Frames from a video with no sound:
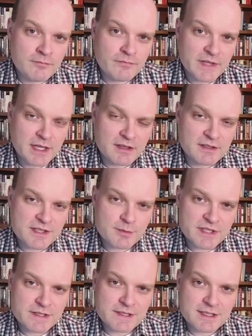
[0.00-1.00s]
And some of the
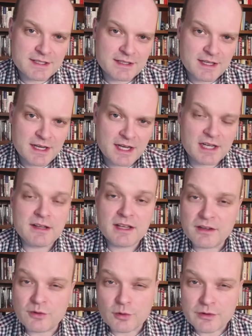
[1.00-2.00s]
seats that they had in
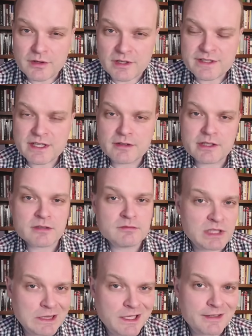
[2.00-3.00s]
Northern Ontario,
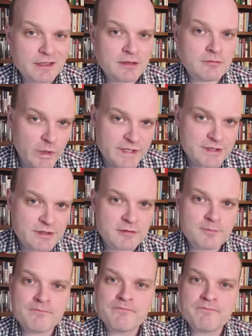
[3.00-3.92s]
London, Windsor,